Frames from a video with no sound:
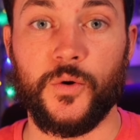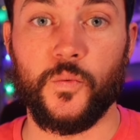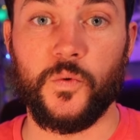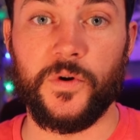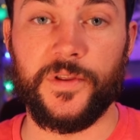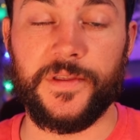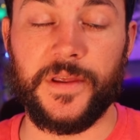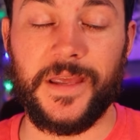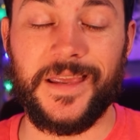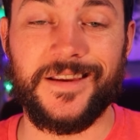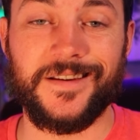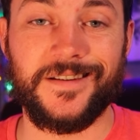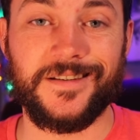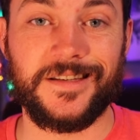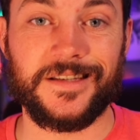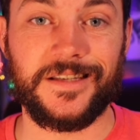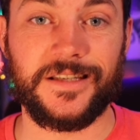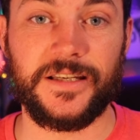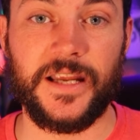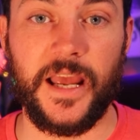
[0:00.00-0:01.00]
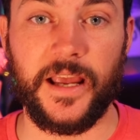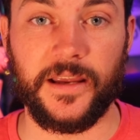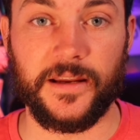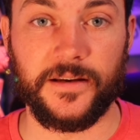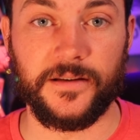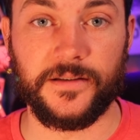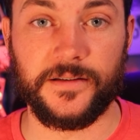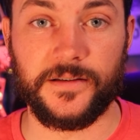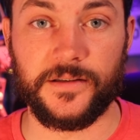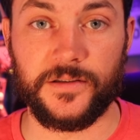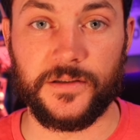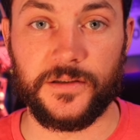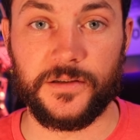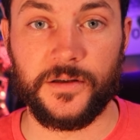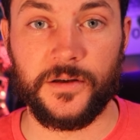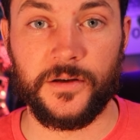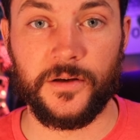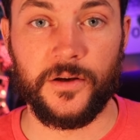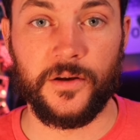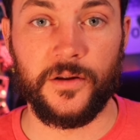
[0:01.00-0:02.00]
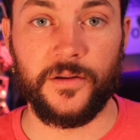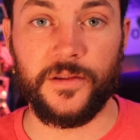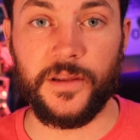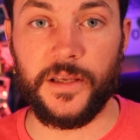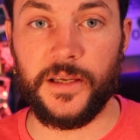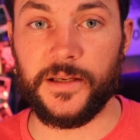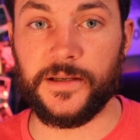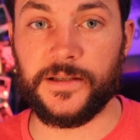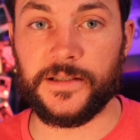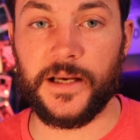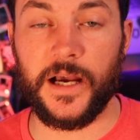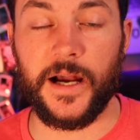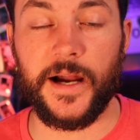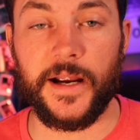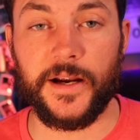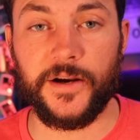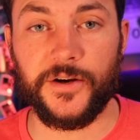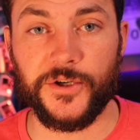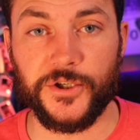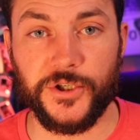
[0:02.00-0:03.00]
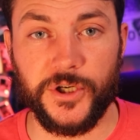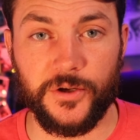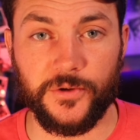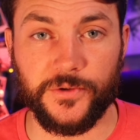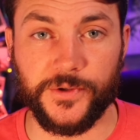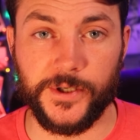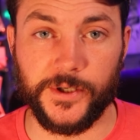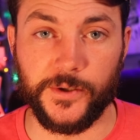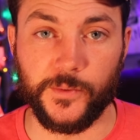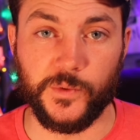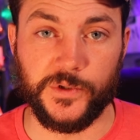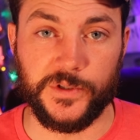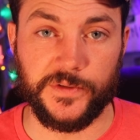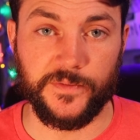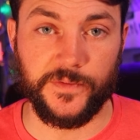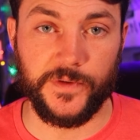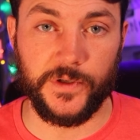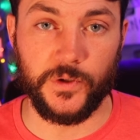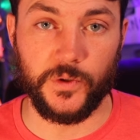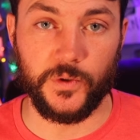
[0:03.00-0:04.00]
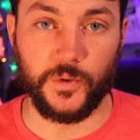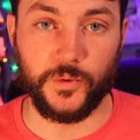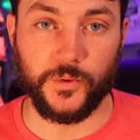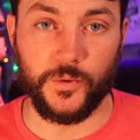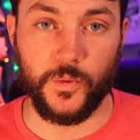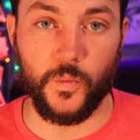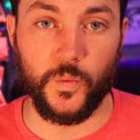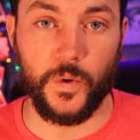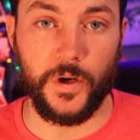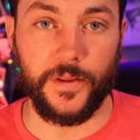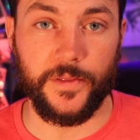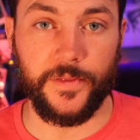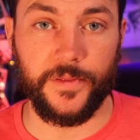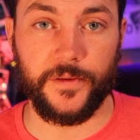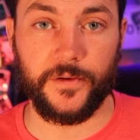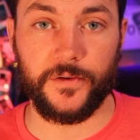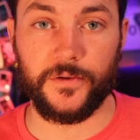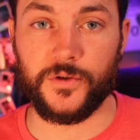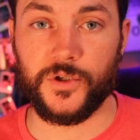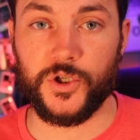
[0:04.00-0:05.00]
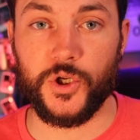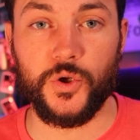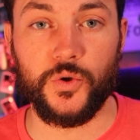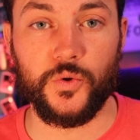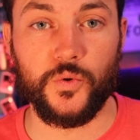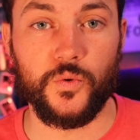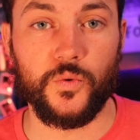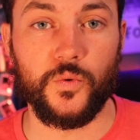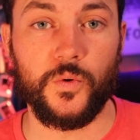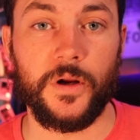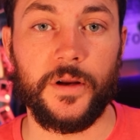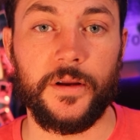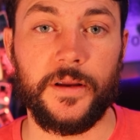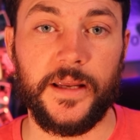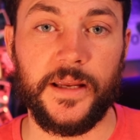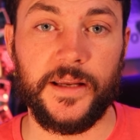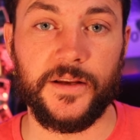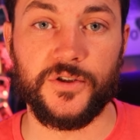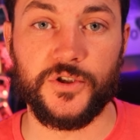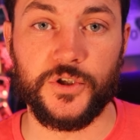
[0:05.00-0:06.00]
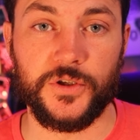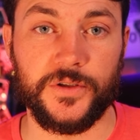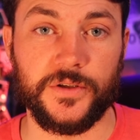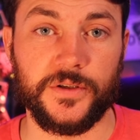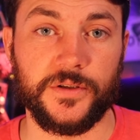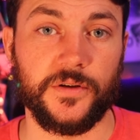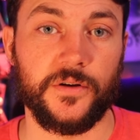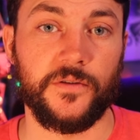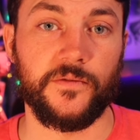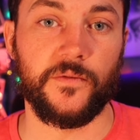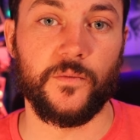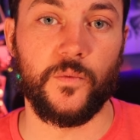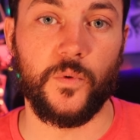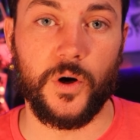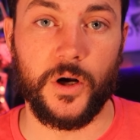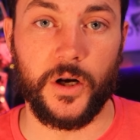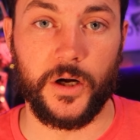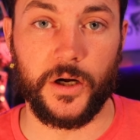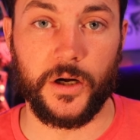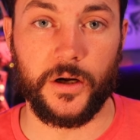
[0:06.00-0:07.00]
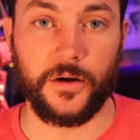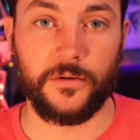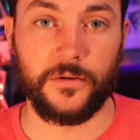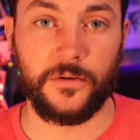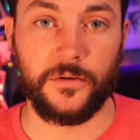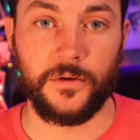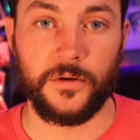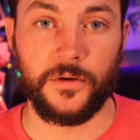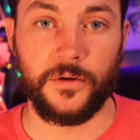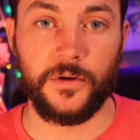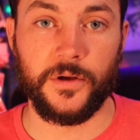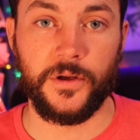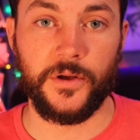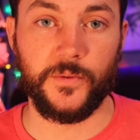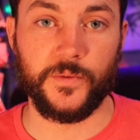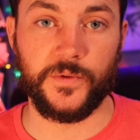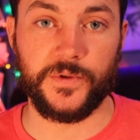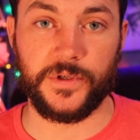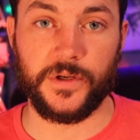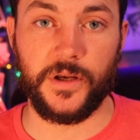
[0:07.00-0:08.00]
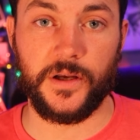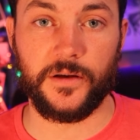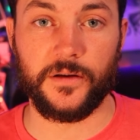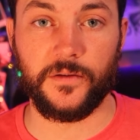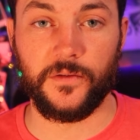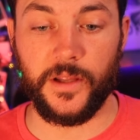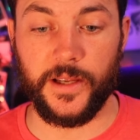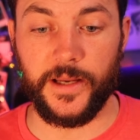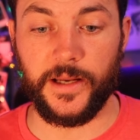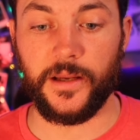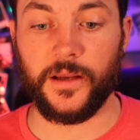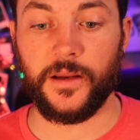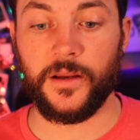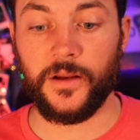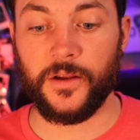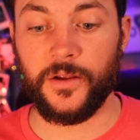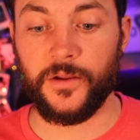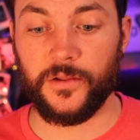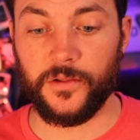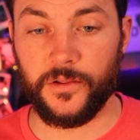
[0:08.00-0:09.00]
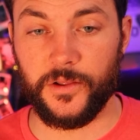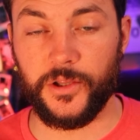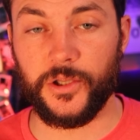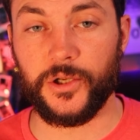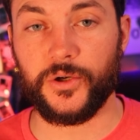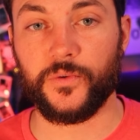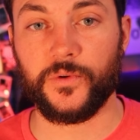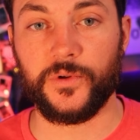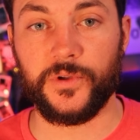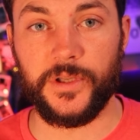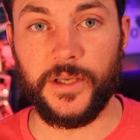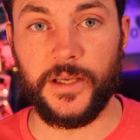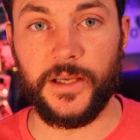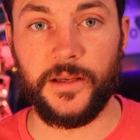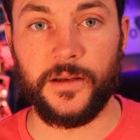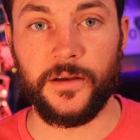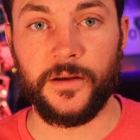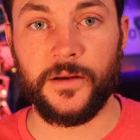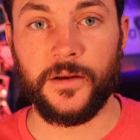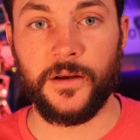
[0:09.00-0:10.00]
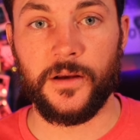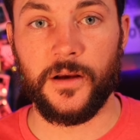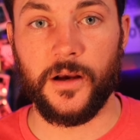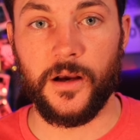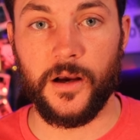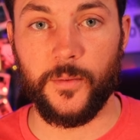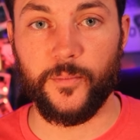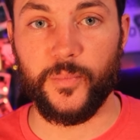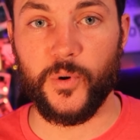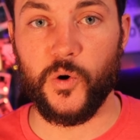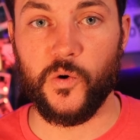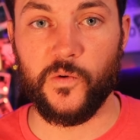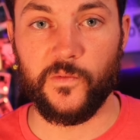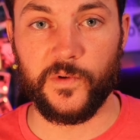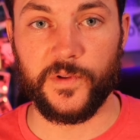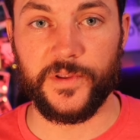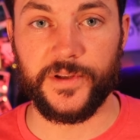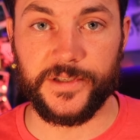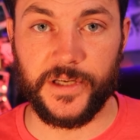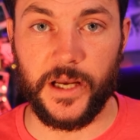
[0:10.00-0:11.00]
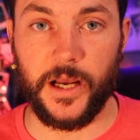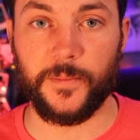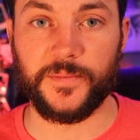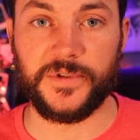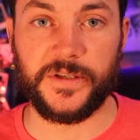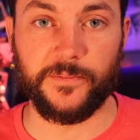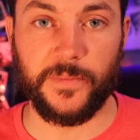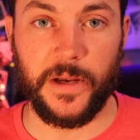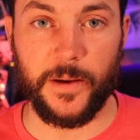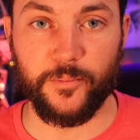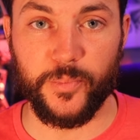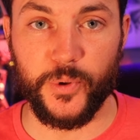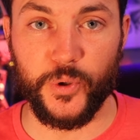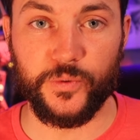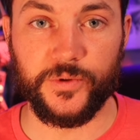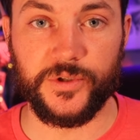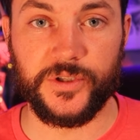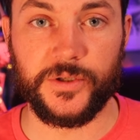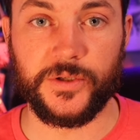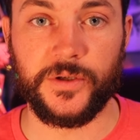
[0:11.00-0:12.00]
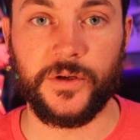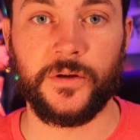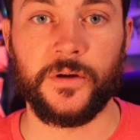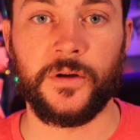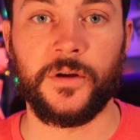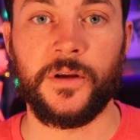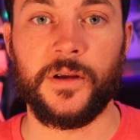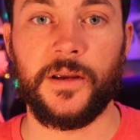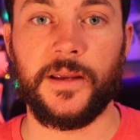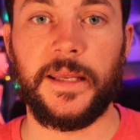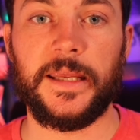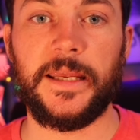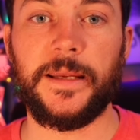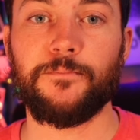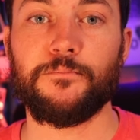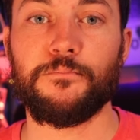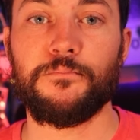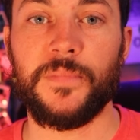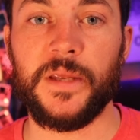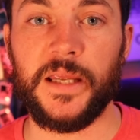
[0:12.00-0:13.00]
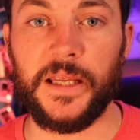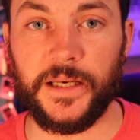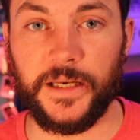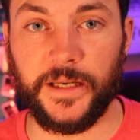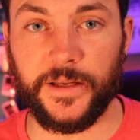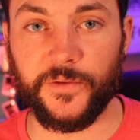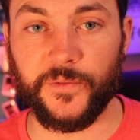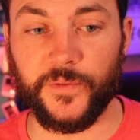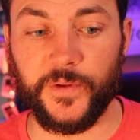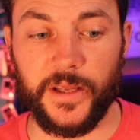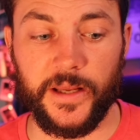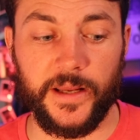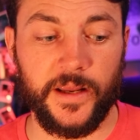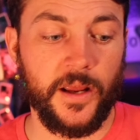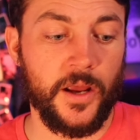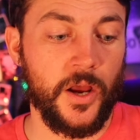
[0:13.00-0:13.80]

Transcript: Within seconds, the entire shelter was filled with two inches of water. It was like literally up over the tops of my boots immediately.